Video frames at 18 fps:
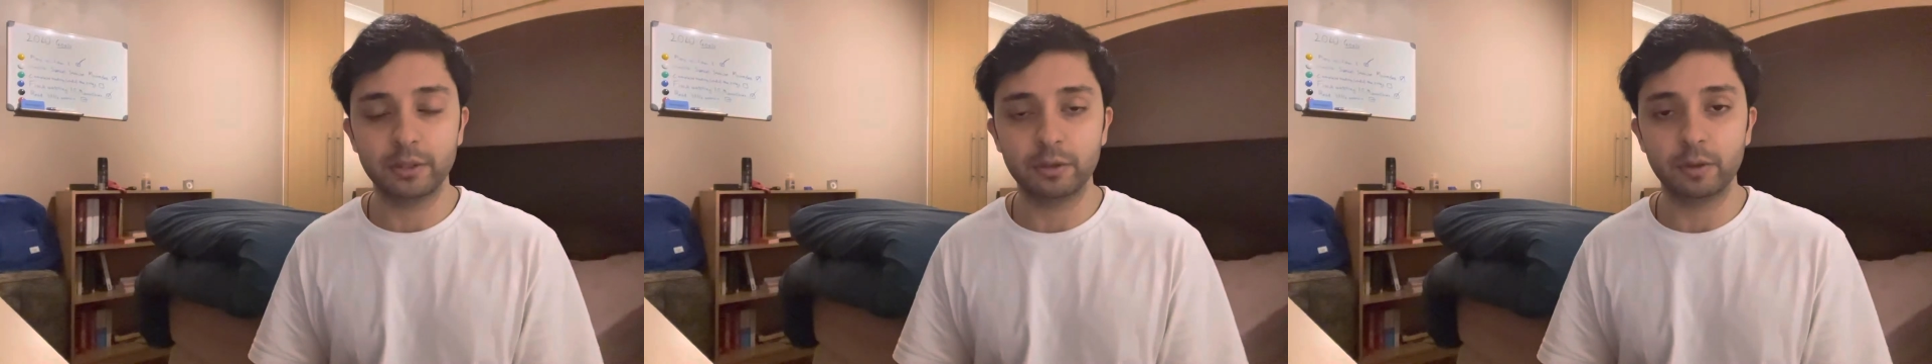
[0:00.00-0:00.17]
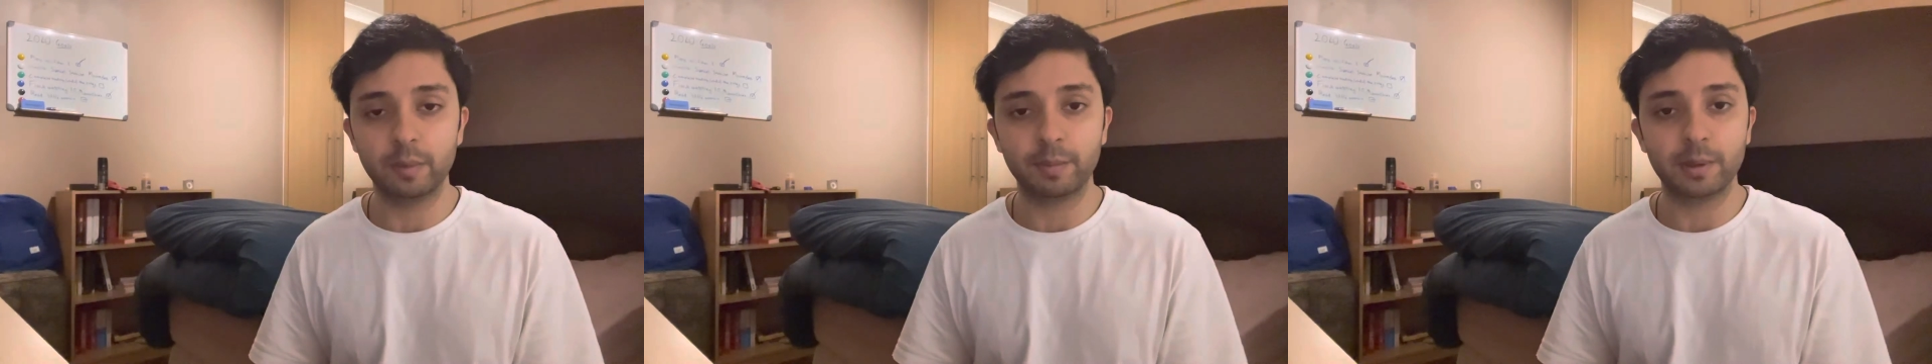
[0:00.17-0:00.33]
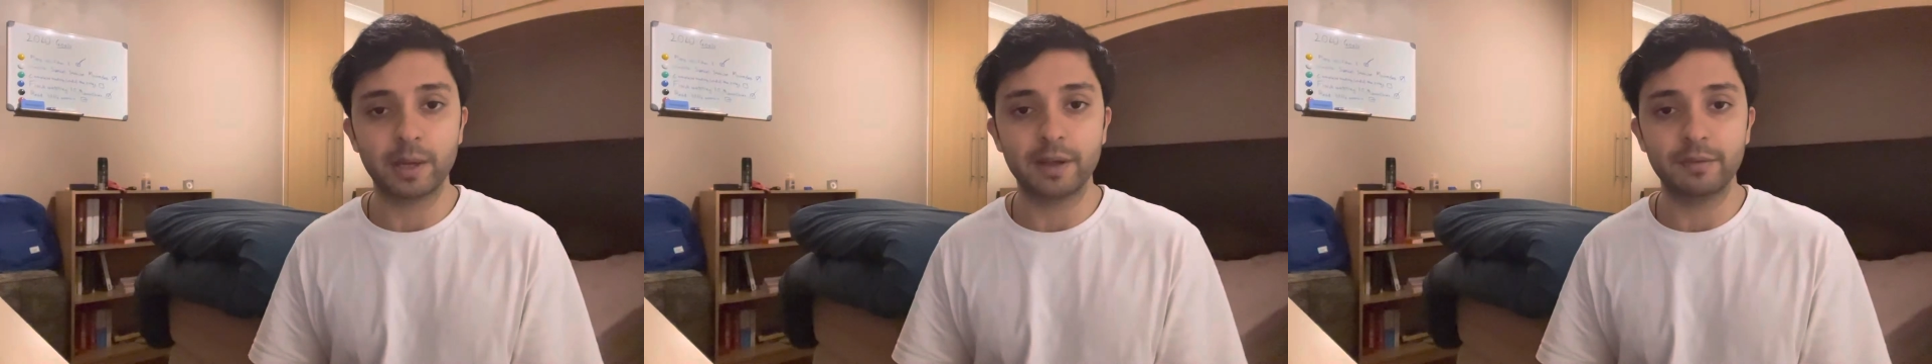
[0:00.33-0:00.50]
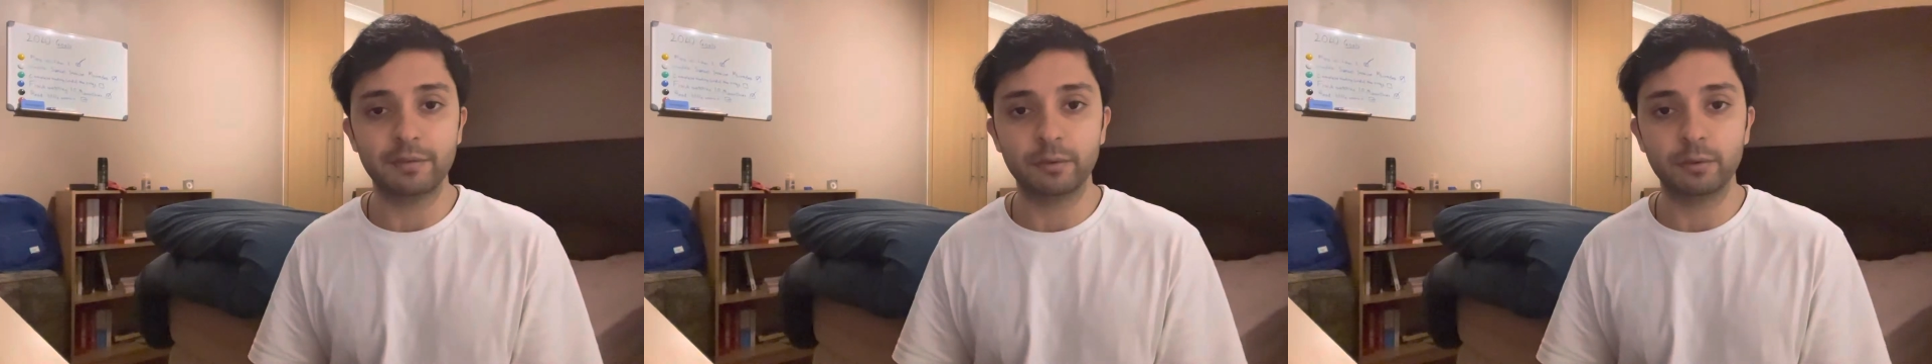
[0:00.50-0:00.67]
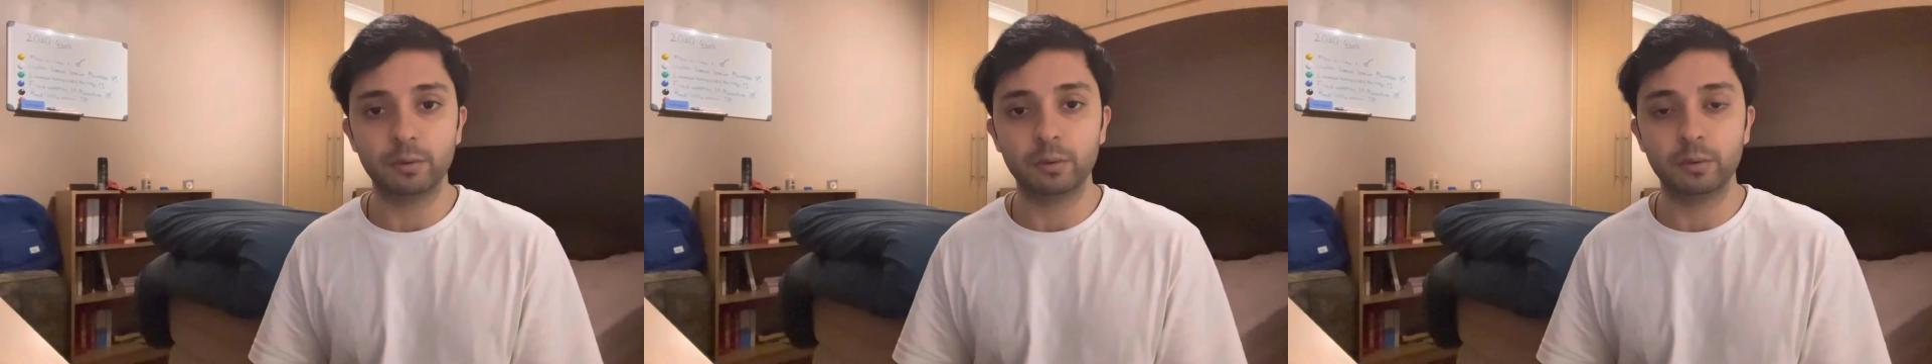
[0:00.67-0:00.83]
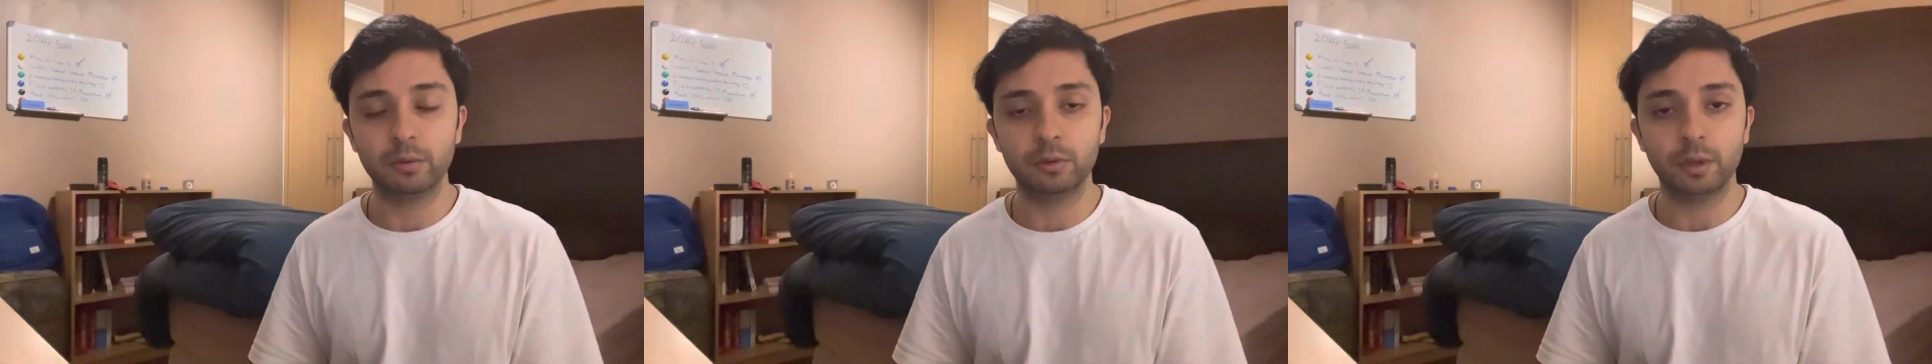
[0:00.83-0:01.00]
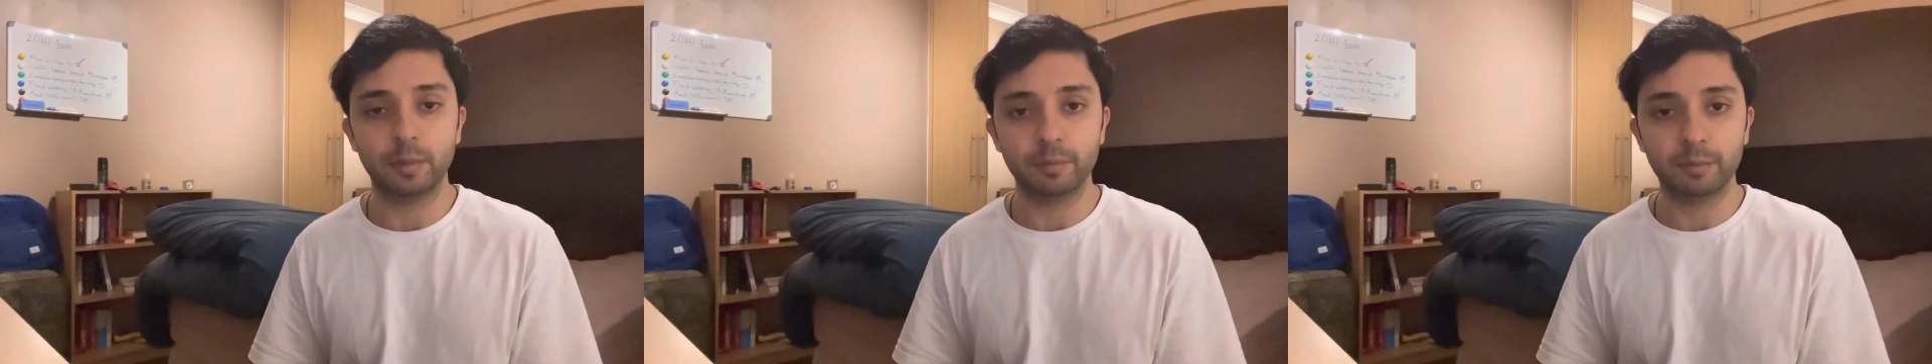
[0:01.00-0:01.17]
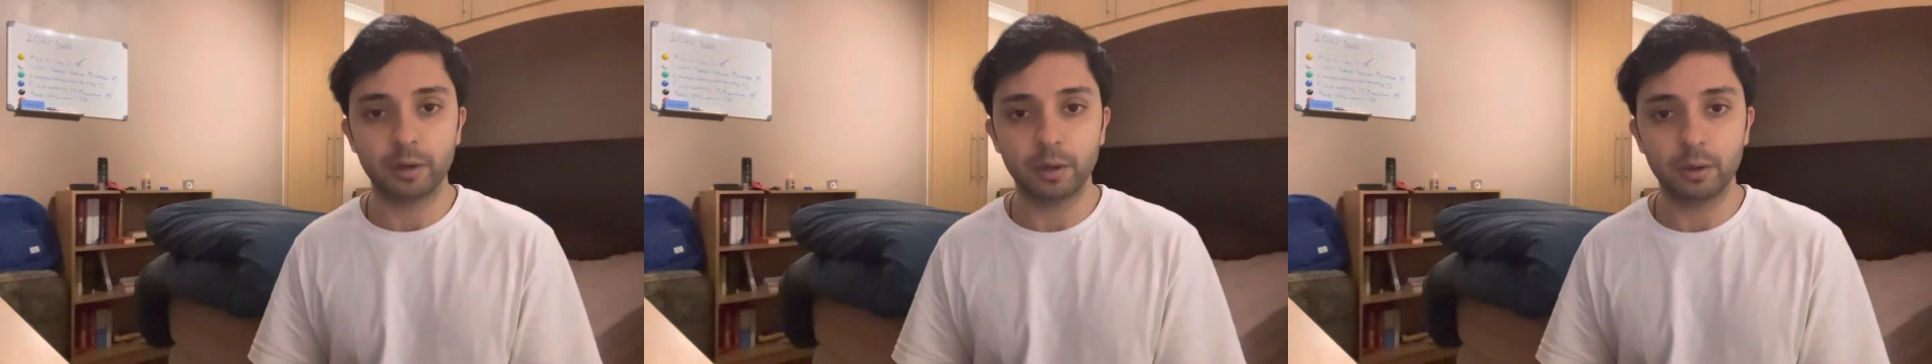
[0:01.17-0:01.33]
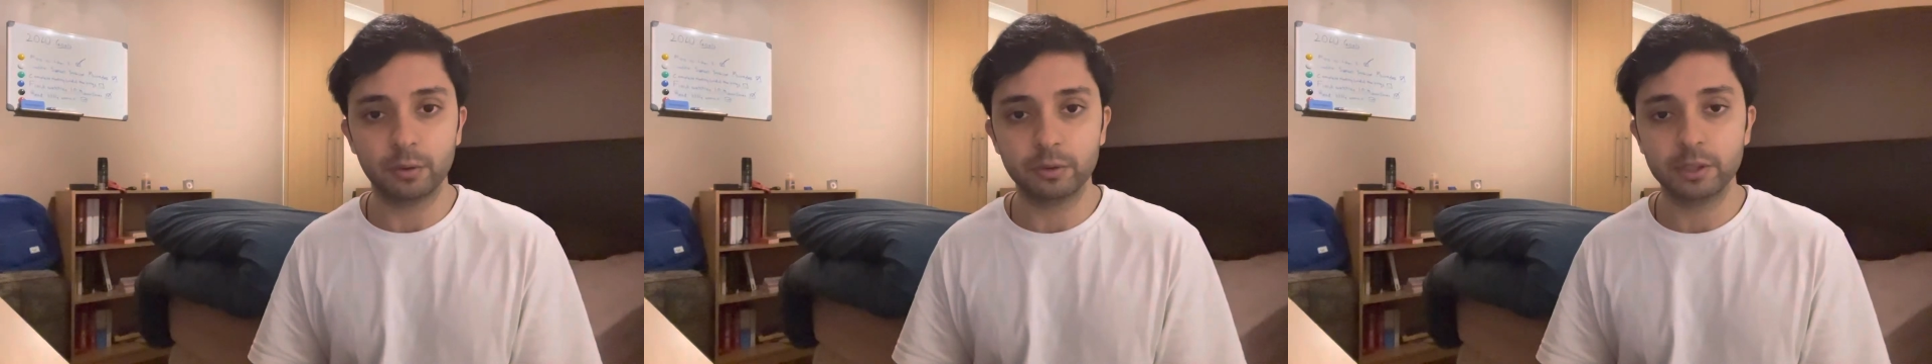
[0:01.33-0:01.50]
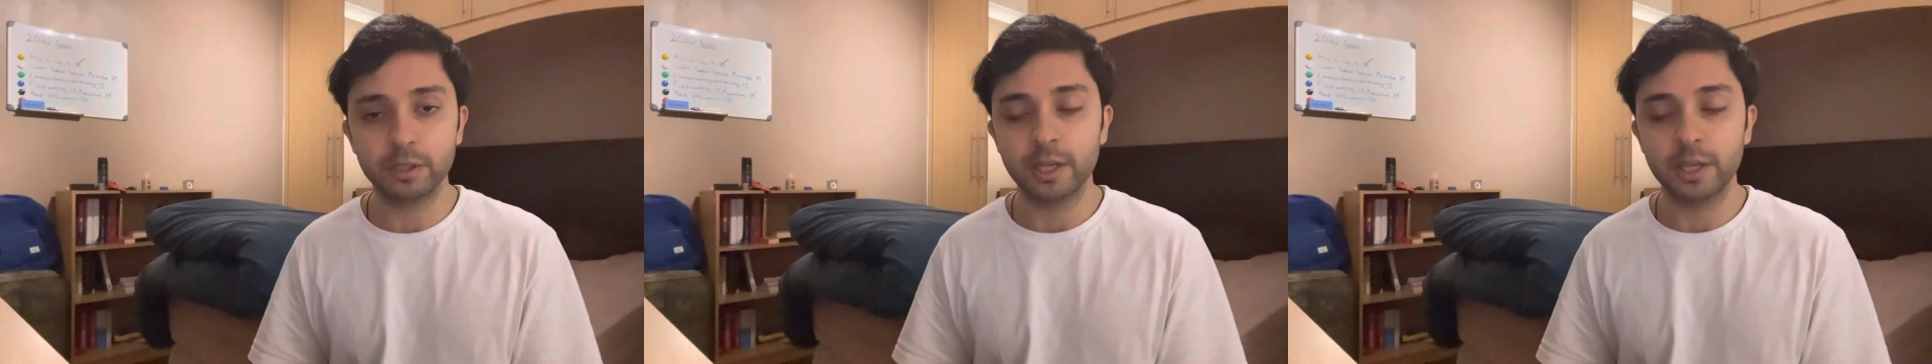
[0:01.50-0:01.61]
to apply for top roles,